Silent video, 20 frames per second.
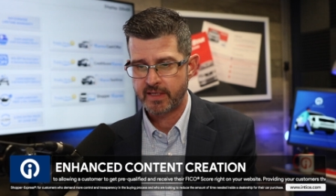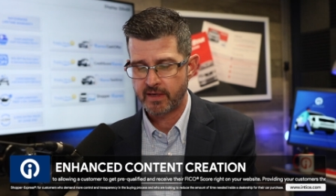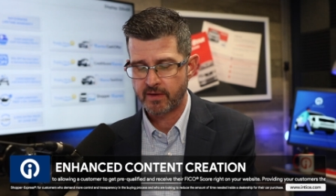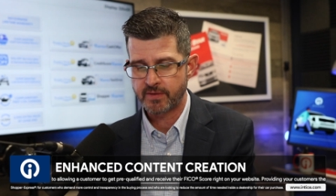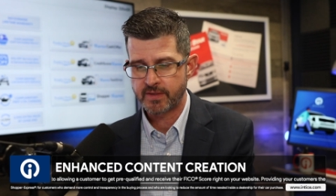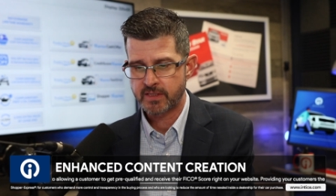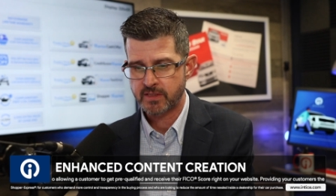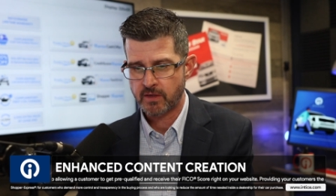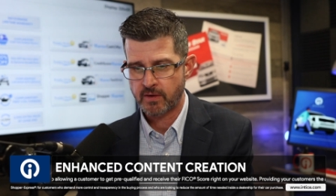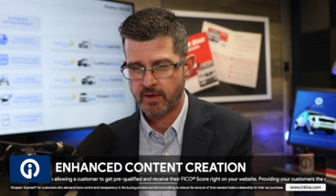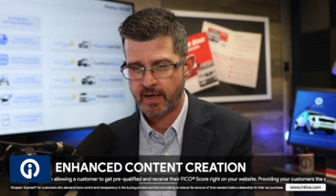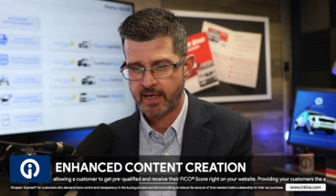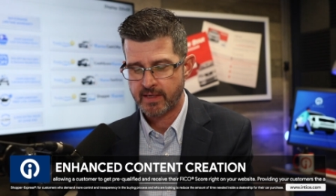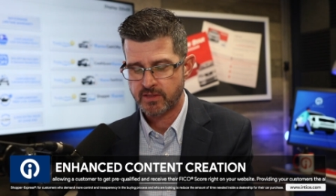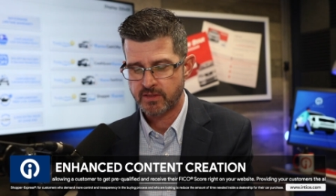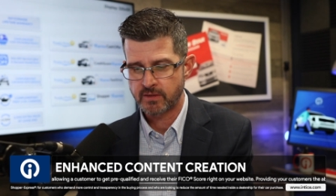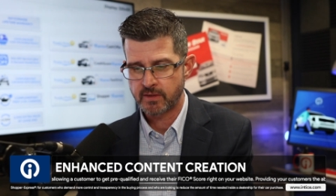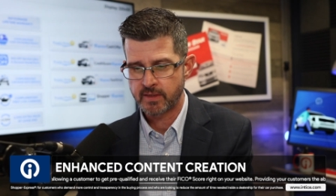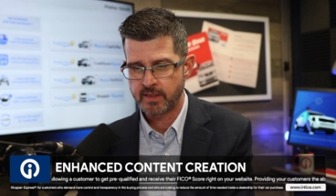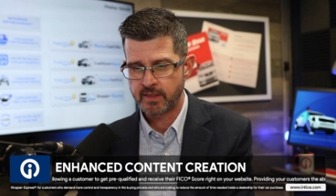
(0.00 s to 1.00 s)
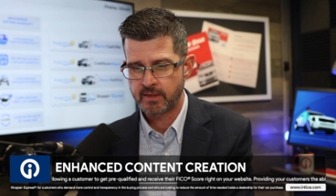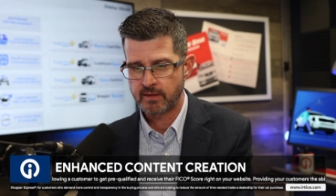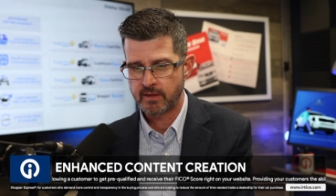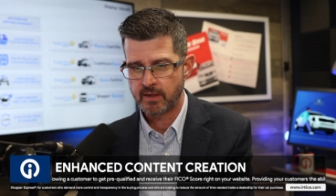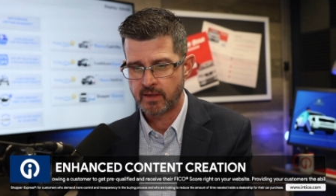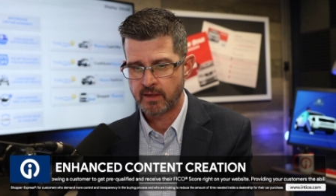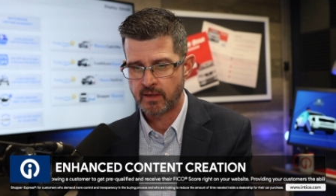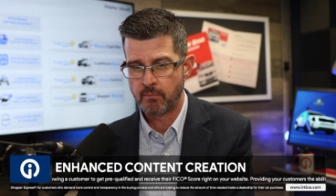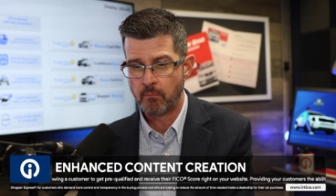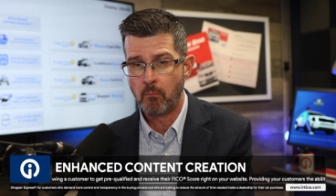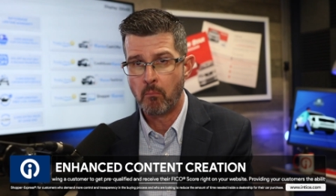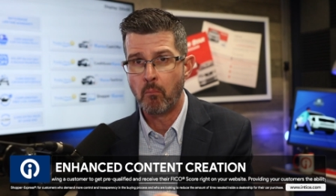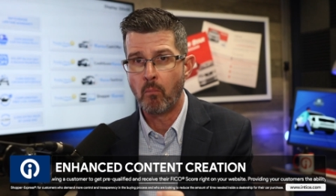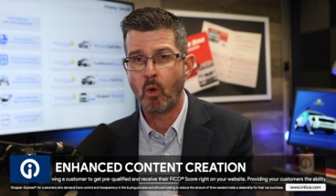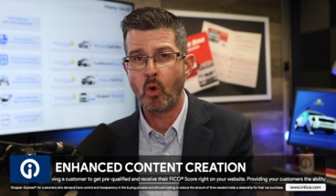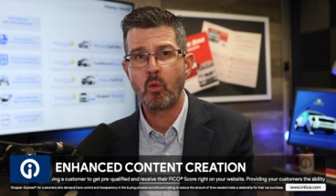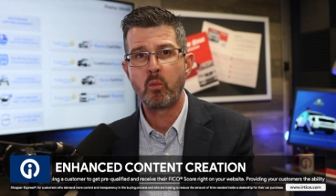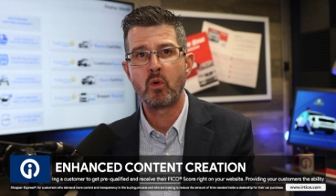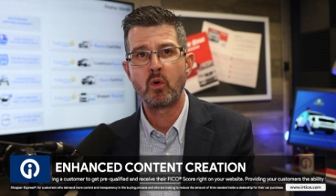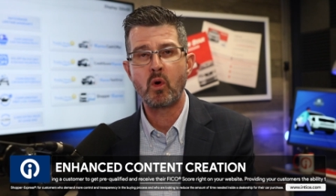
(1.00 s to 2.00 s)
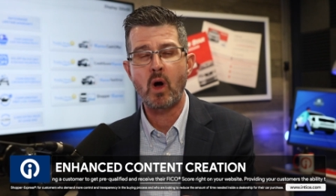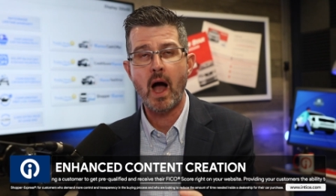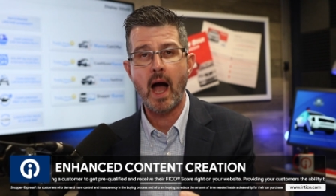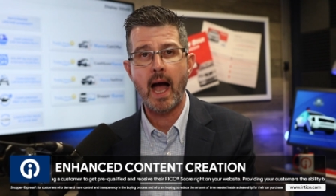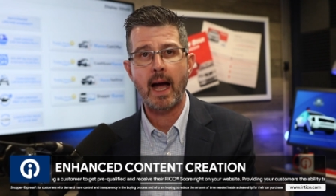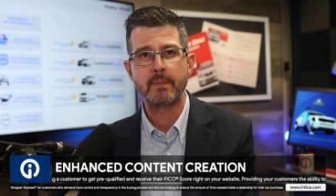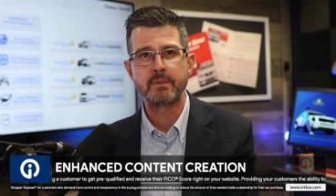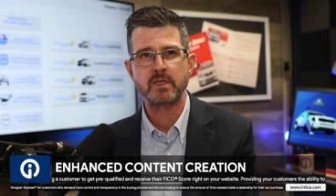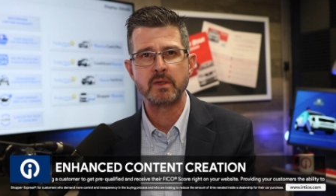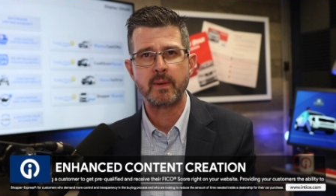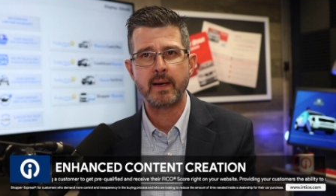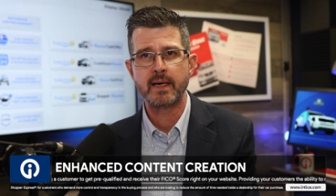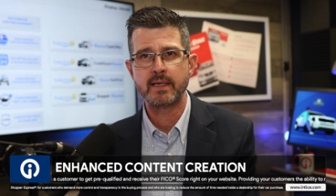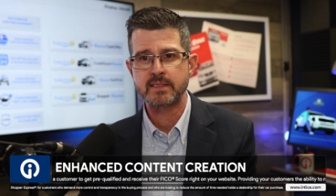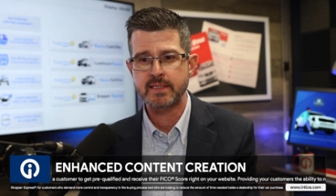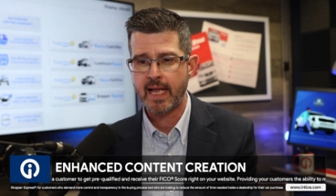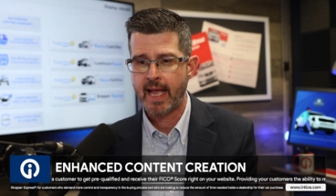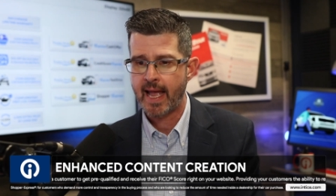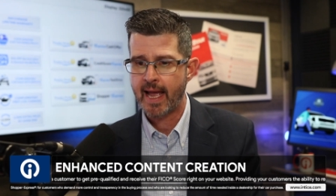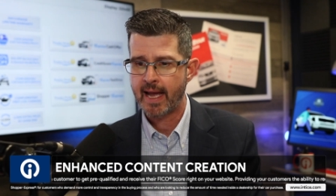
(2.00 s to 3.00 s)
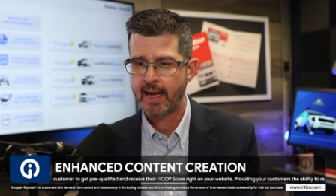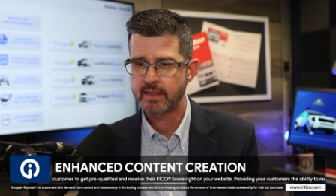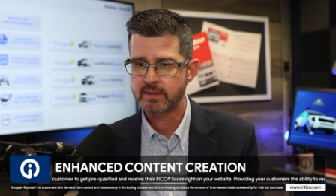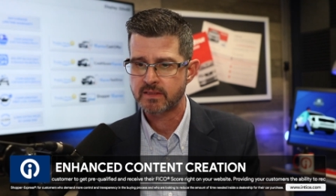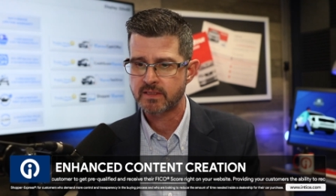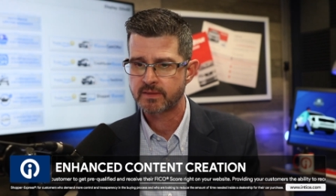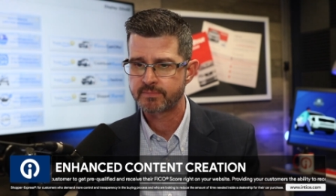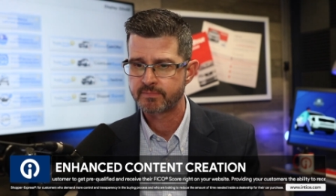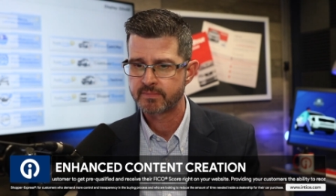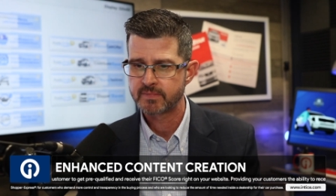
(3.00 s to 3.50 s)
Now these are actually mobile optimized ads.